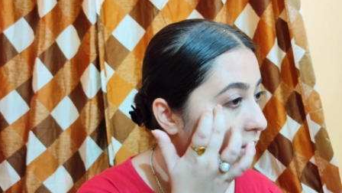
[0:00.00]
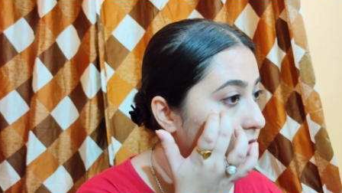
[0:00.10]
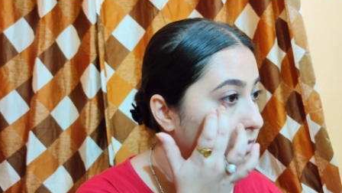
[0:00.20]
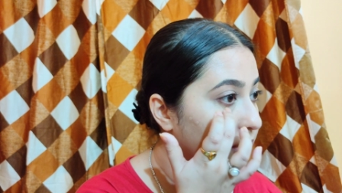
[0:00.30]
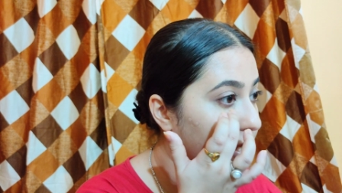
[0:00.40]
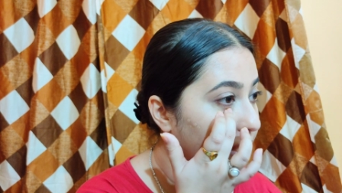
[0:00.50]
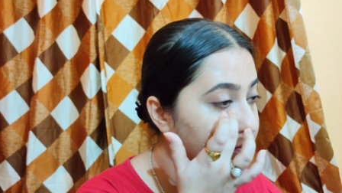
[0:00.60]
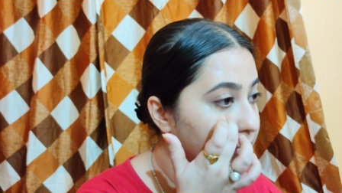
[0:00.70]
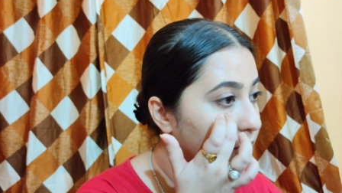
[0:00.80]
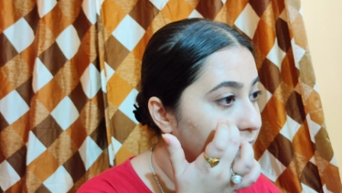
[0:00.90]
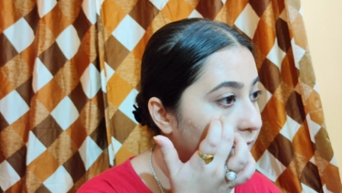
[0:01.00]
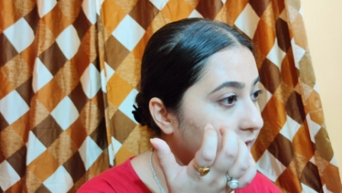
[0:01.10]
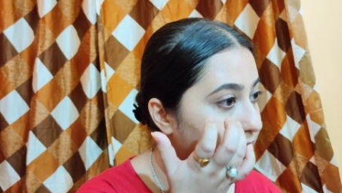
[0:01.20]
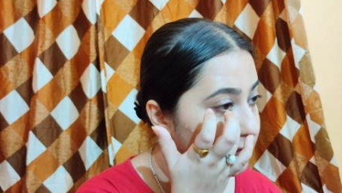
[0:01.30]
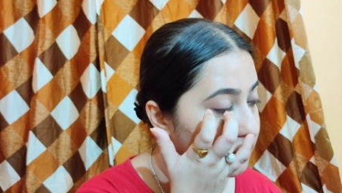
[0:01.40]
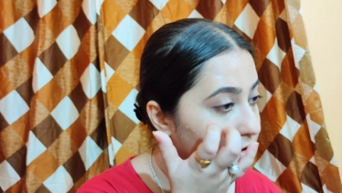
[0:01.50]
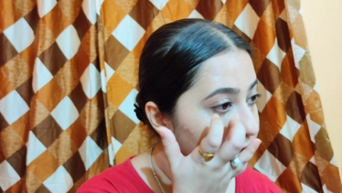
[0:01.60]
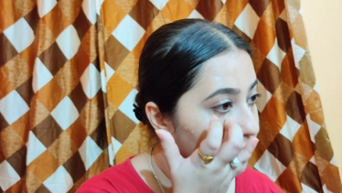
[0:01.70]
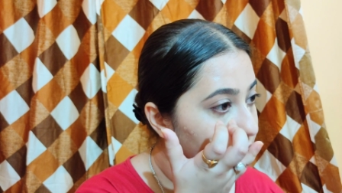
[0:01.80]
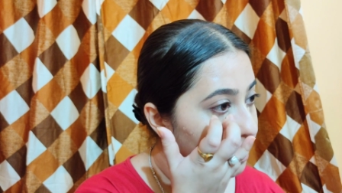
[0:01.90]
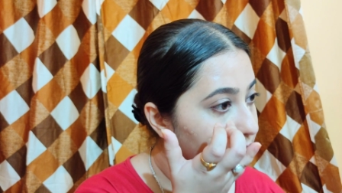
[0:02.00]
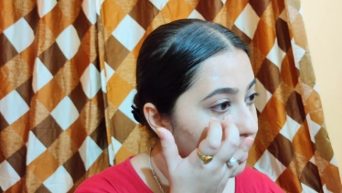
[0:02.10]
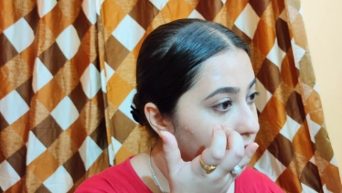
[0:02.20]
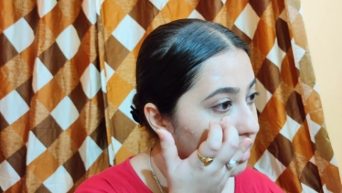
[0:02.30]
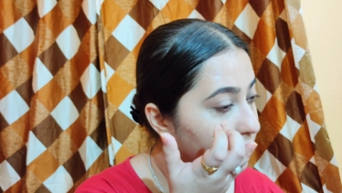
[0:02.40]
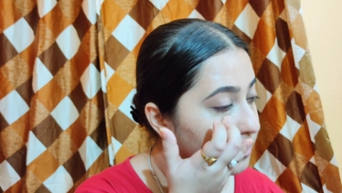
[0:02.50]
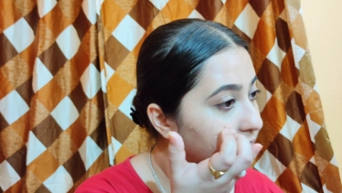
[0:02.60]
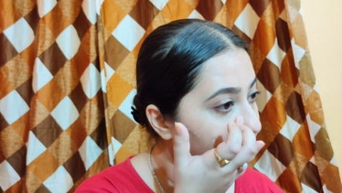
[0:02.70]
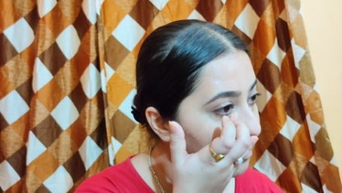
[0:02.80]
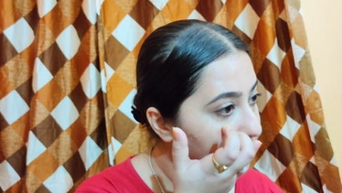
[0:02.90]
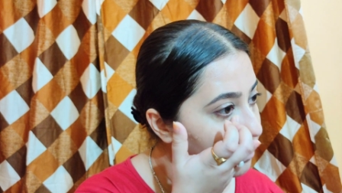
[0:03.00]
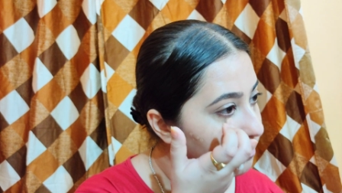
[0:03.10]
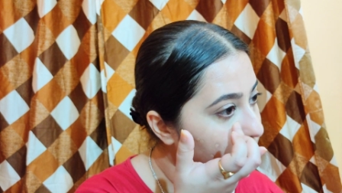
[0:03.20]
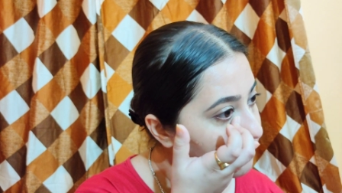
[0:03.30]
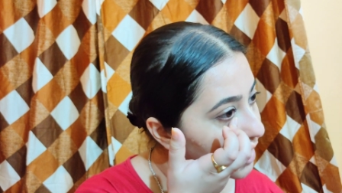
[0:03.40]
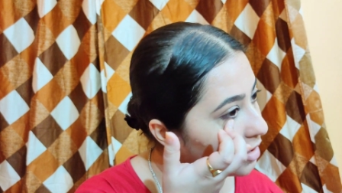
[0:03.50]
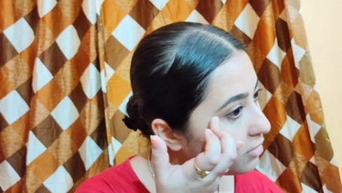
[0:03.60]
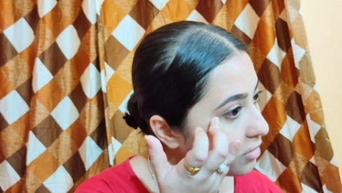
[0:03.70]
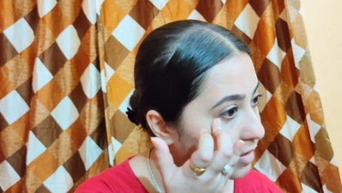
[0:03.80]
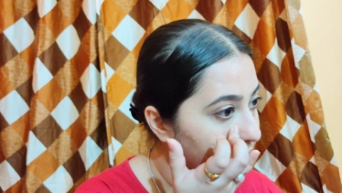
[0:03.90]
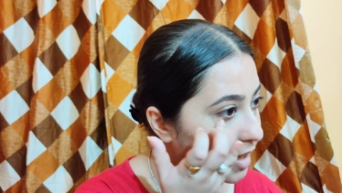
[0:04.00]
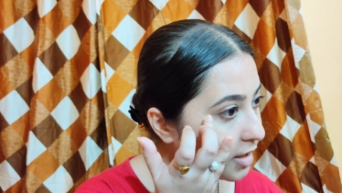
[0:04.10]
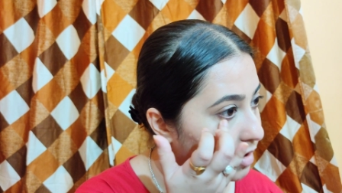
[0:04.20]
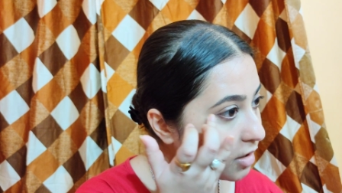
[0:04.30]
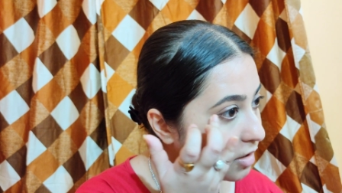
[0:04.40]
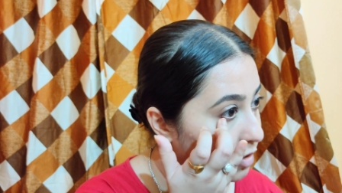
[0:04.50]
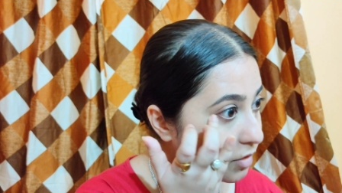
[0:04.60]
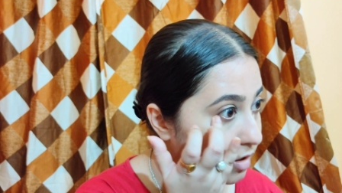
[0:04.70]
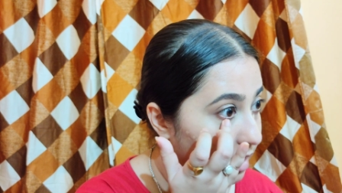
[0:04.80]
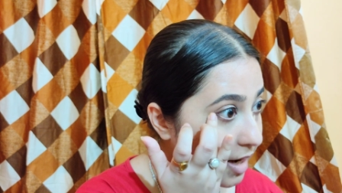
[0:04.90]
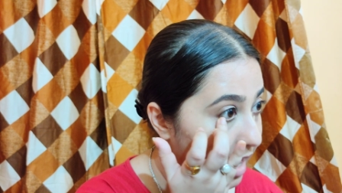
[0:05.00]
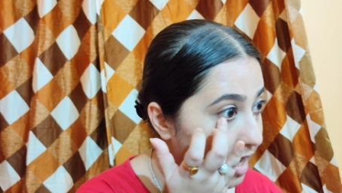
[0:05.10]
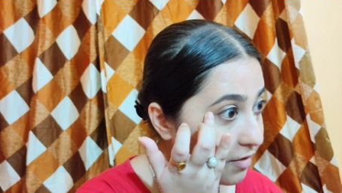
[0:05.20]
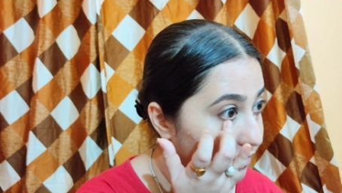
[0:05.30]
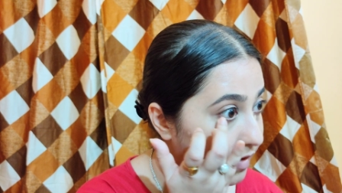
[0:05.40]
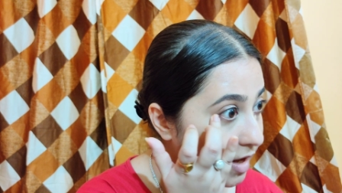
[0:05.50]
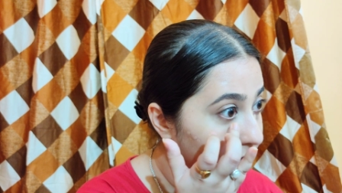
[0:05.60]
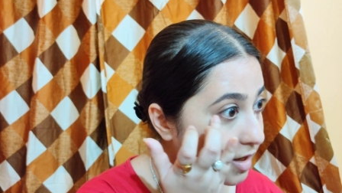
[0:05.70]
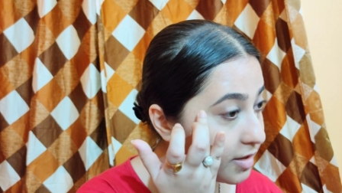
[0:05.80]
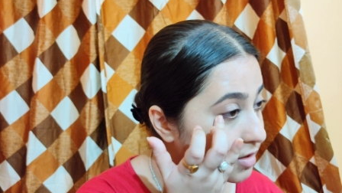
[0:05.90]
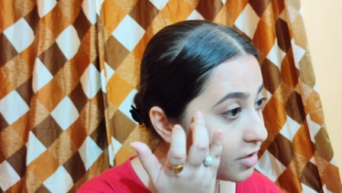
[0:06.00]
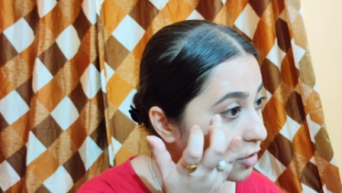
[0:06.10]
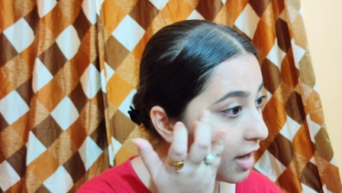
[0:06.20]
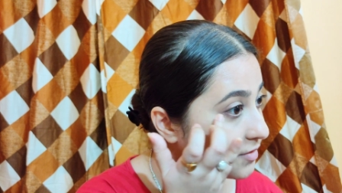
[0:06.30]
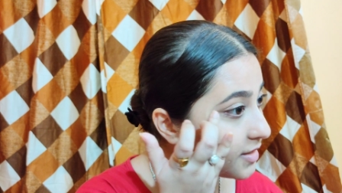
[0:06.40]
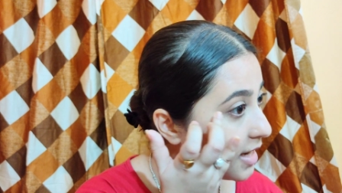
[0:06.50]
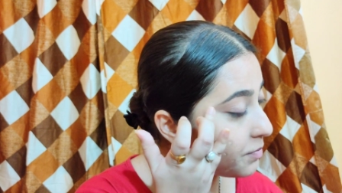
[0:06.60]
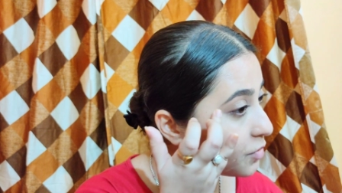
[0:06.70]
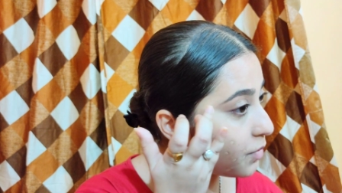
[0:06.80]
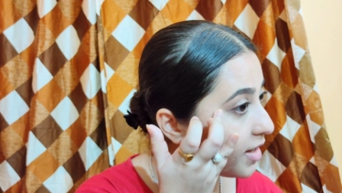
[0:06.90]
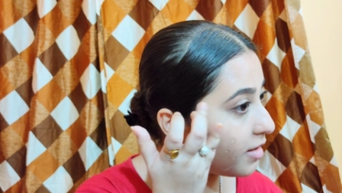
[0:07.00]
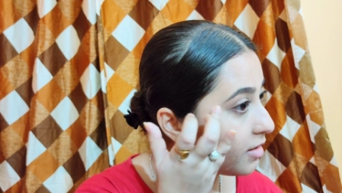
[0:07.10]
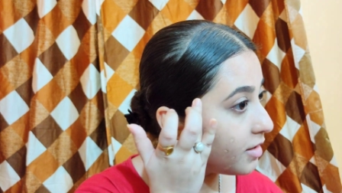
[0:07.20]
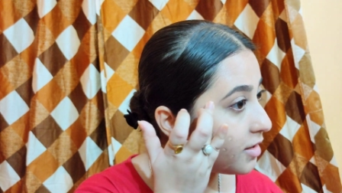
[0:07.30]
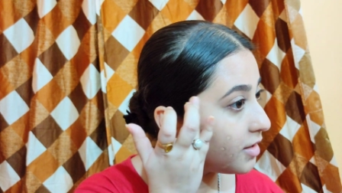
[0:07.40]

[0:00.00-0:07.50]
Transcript: It will help your face, it will help you make you look like you're alive and you have slept well